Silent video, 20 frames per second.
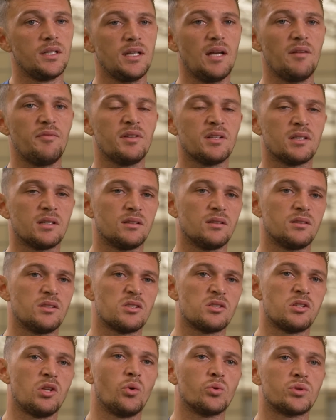Yeah, I think
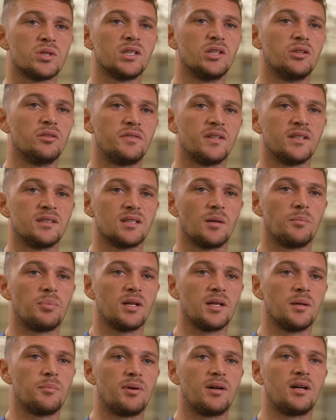there's loads of little things that
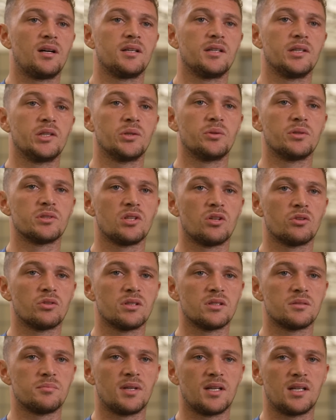play a part. As long
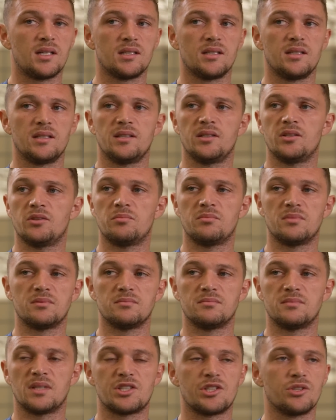as my
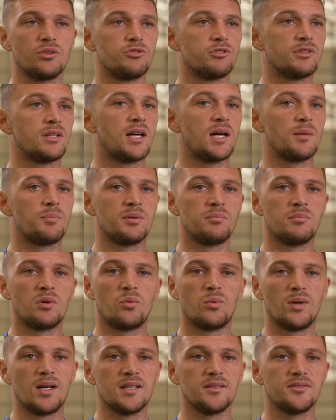children are happy, my
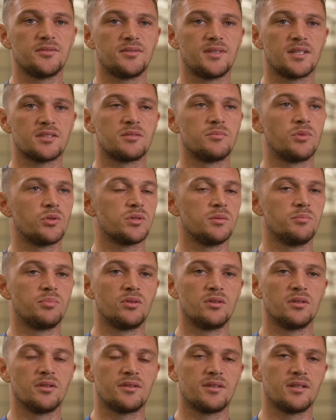wife, that's the most
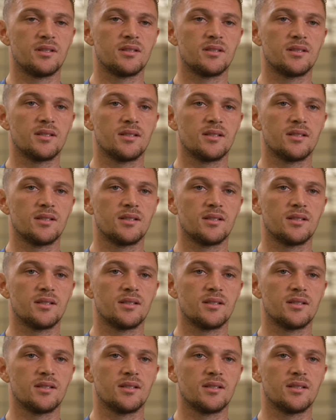important thing.